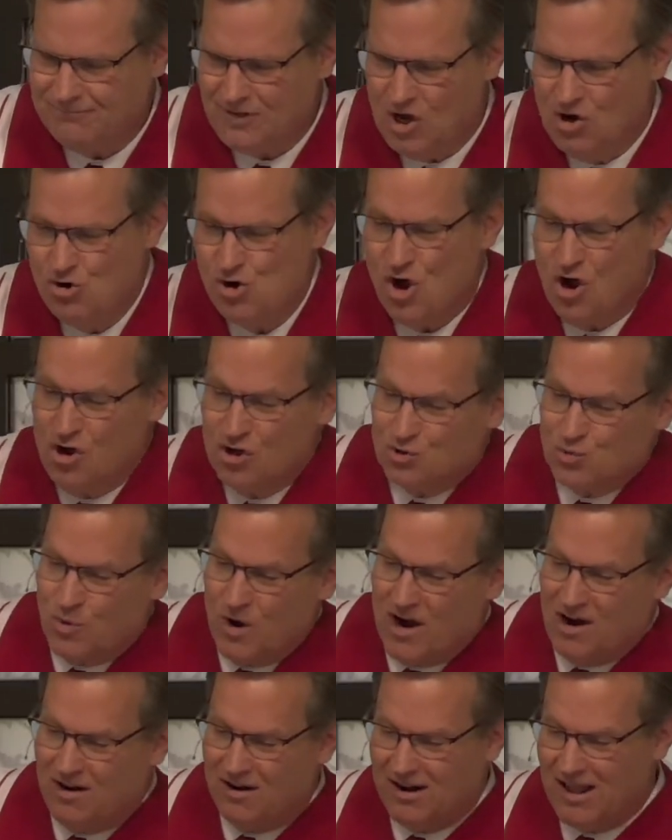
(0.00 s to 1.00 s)
Who knows
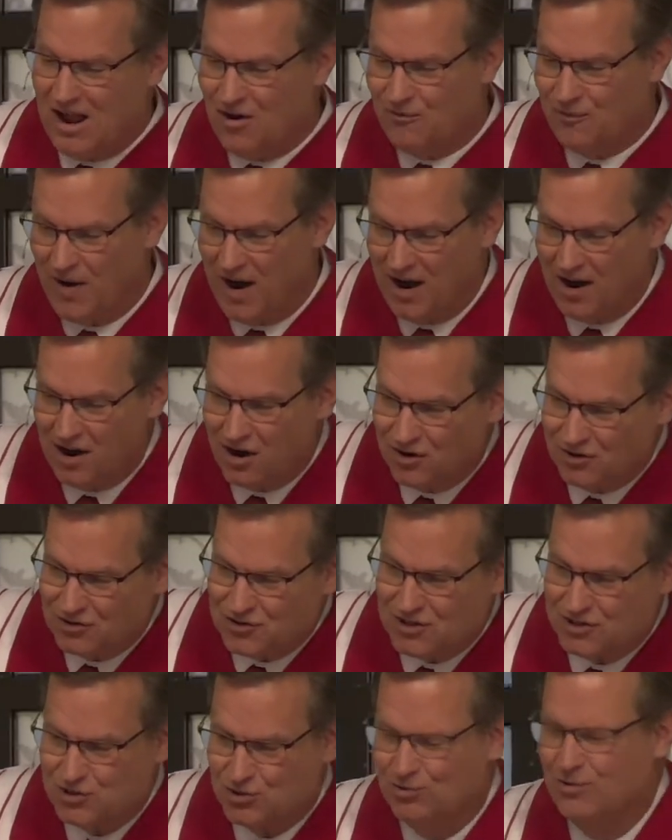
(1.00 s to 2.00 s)
where and how far
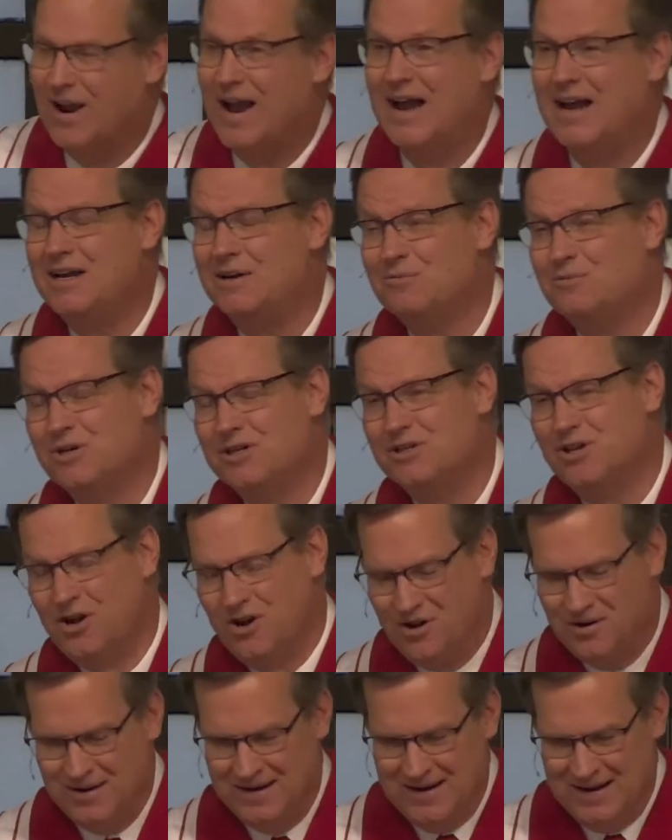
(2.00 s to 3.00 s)
such a riot would
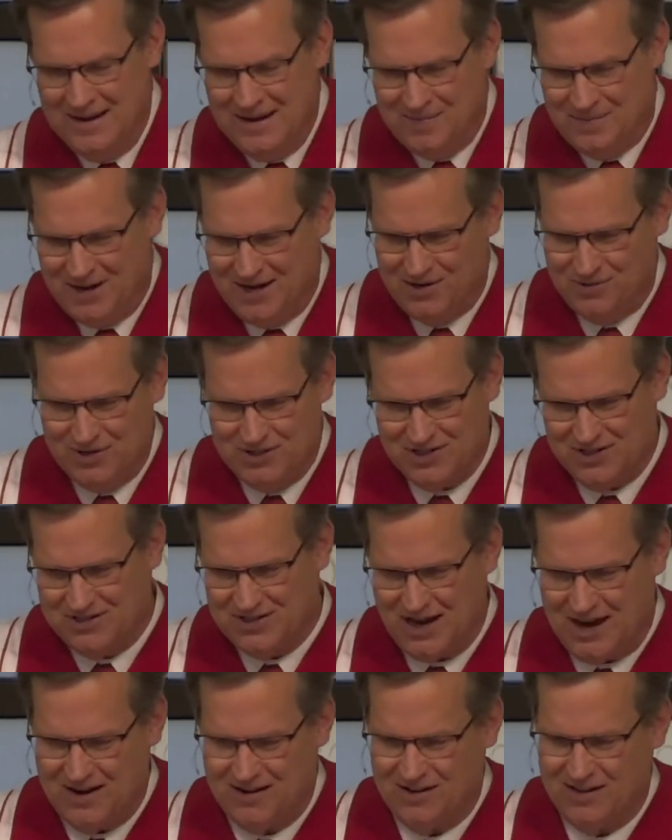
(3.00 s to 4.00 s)
go, but it was
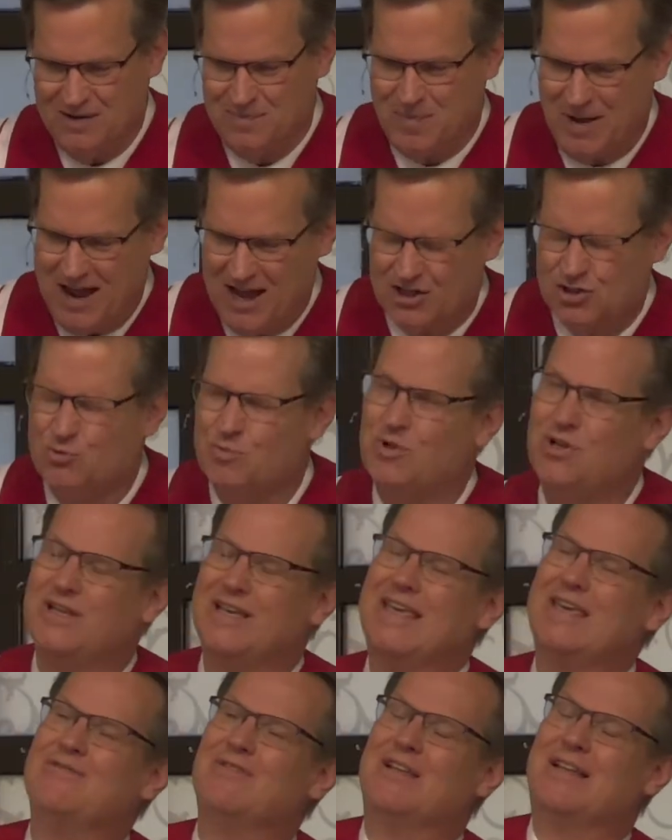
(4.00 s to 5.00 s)
entirely possible,
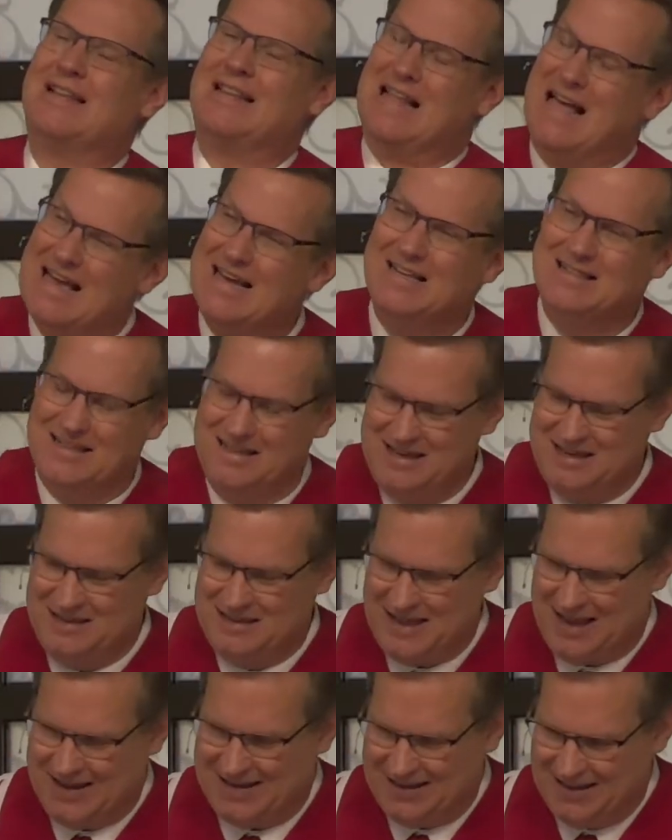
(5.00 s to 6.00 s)
even likely,
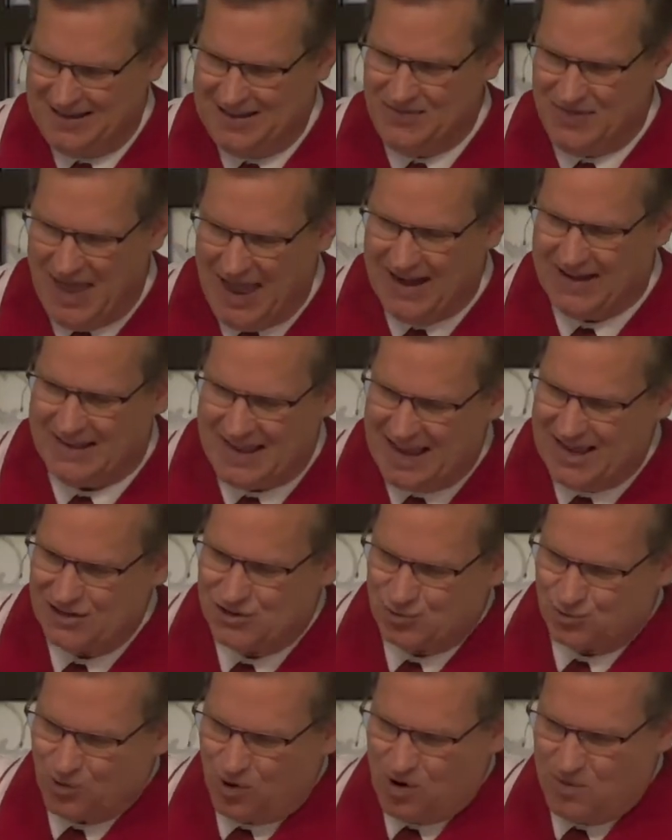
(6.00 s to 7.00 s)
that in that
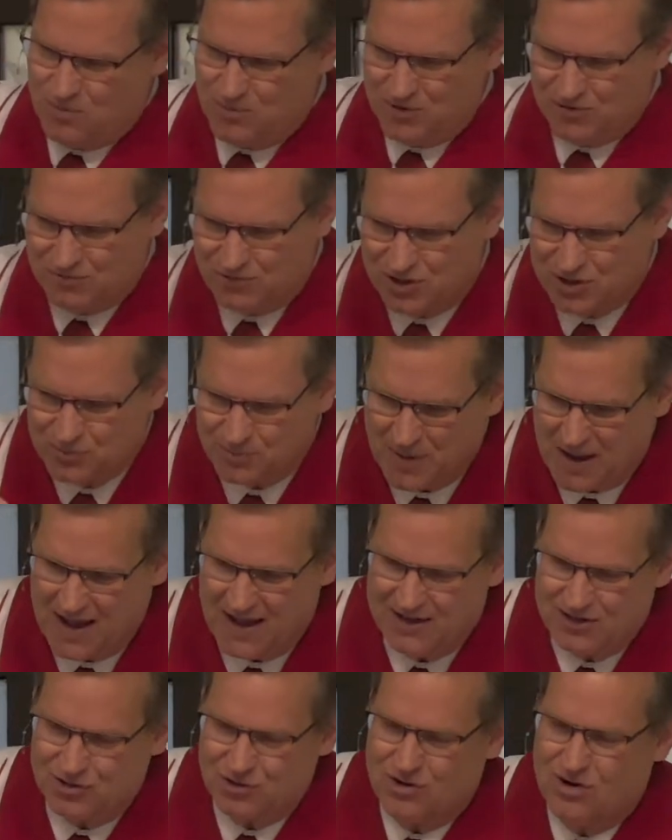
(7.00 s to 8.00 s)
case, Rome would
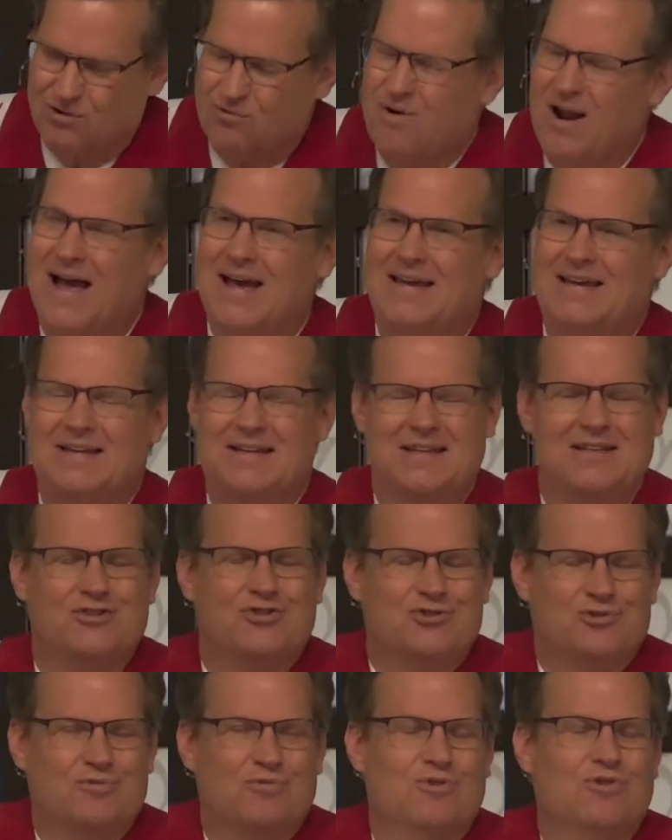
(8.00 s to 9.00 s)
respond to a riot in
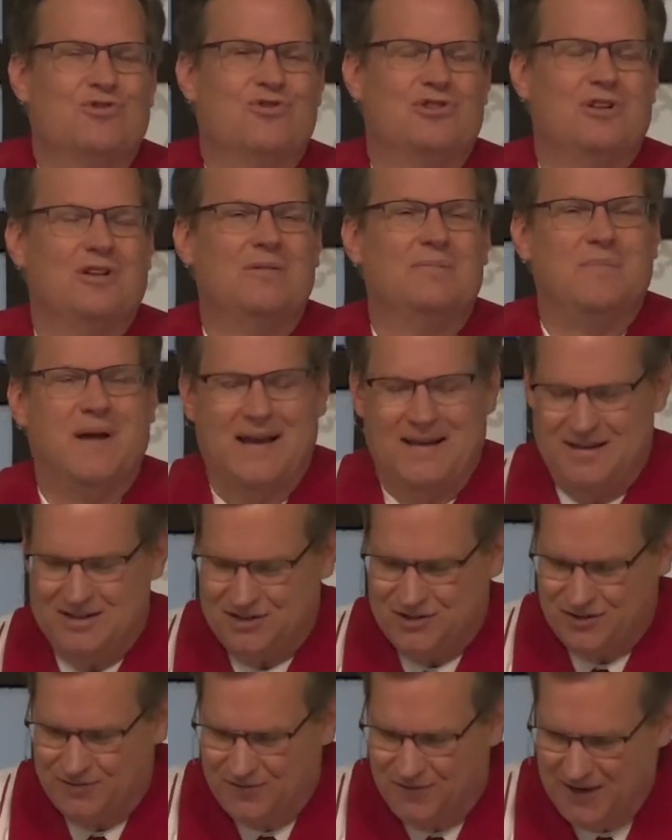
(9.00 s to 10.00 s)
Jerusalem by
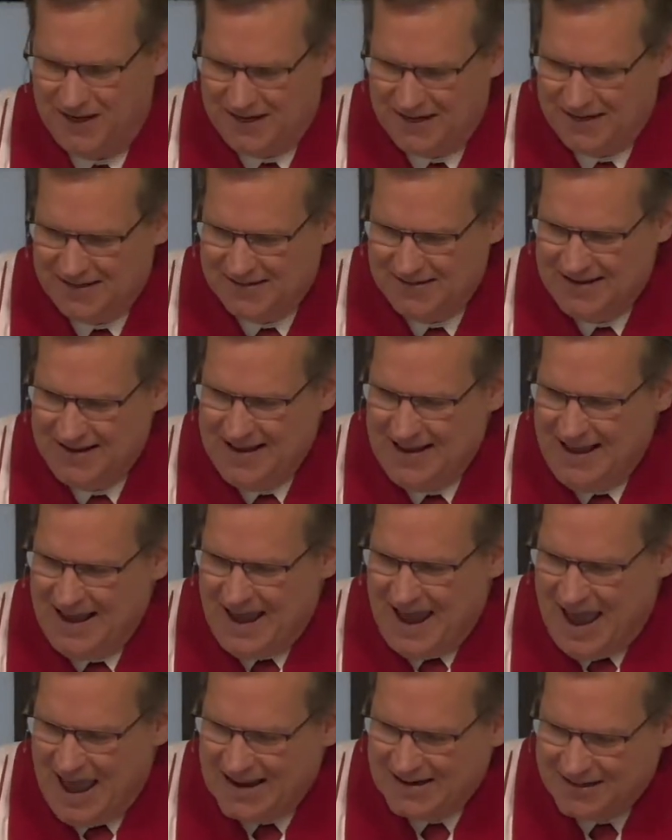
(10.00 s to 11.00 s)
intervening
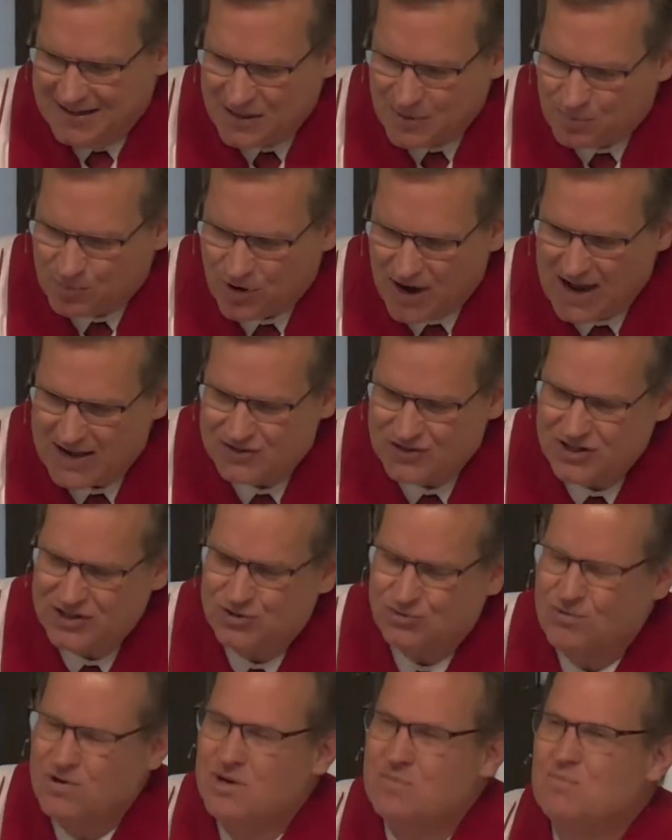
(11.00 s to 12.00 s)
and in the
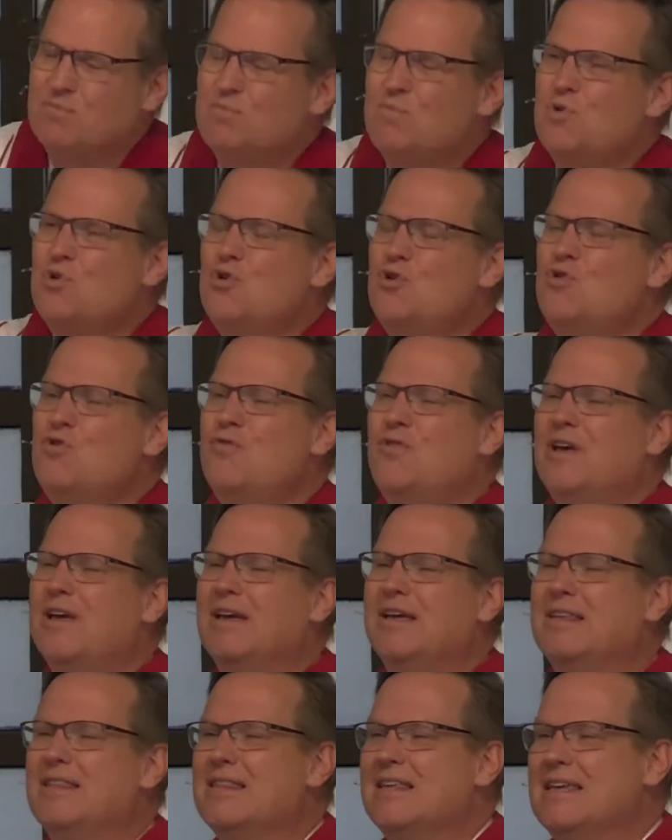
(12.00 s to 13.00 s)
process
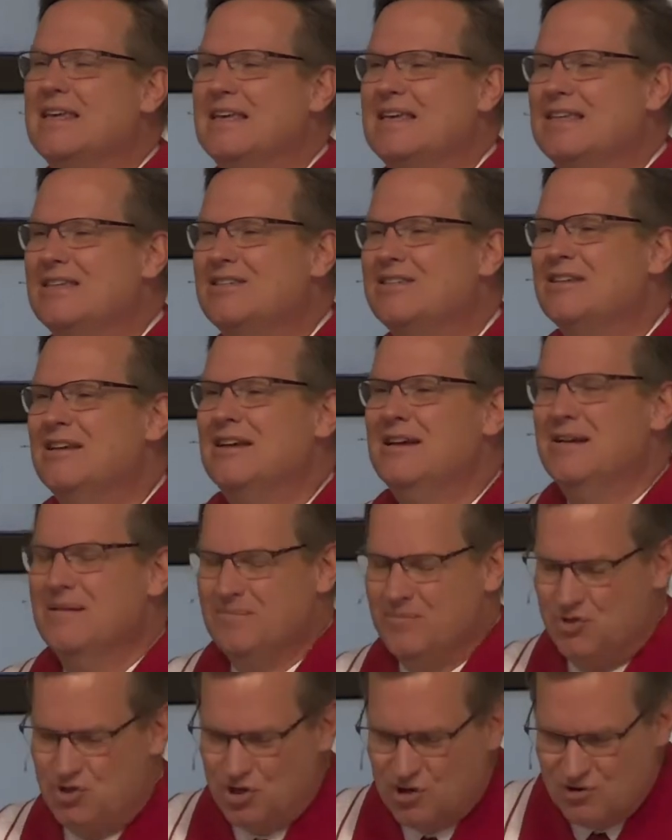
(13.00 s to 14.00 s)
removing these
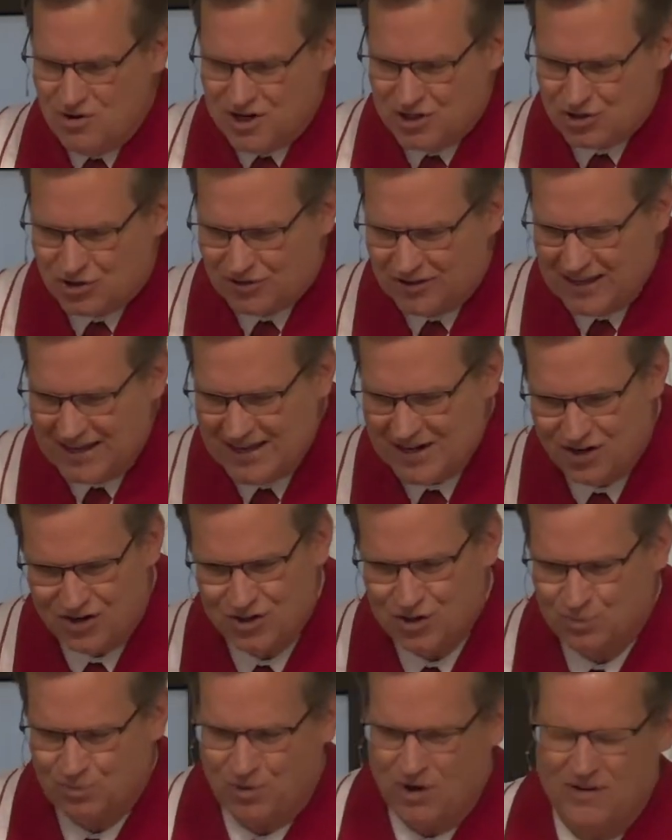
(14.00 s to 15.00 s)
Jewish
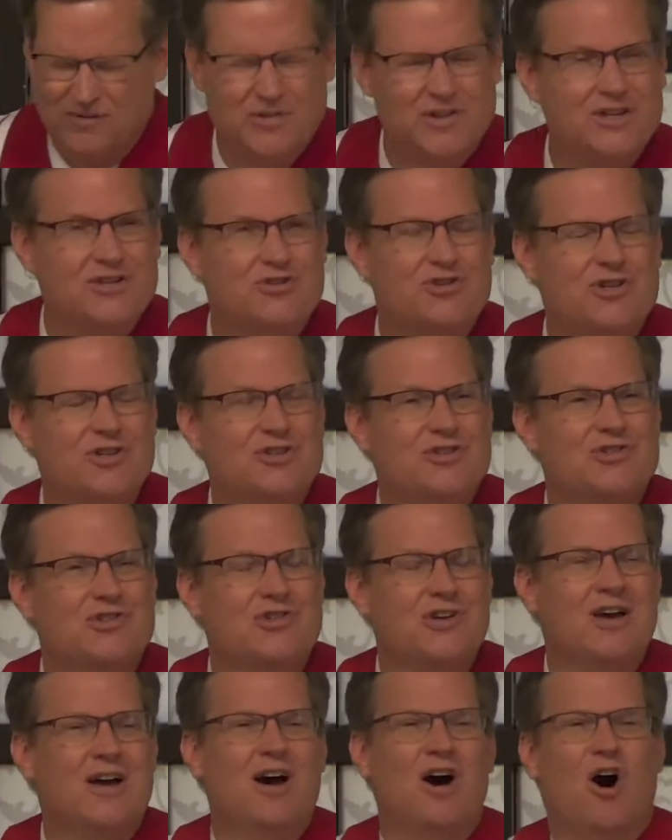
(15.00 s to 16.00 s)
leaders' privileges
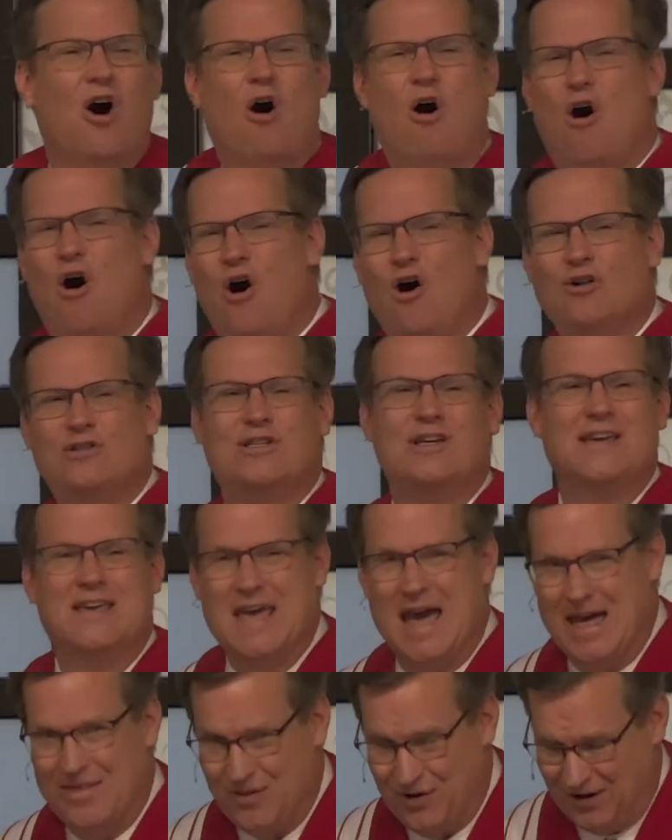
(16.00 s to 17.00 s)

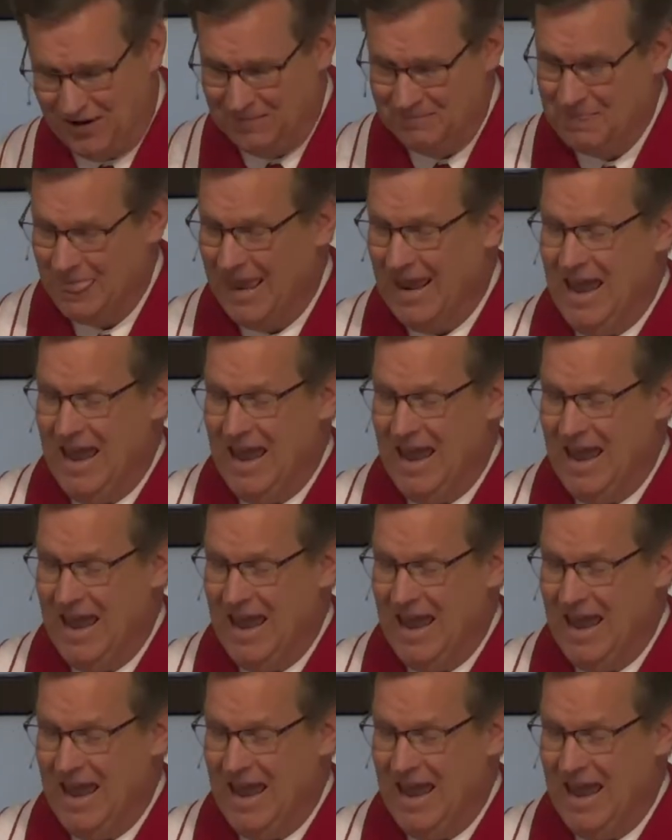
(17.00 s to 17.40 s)
altogether.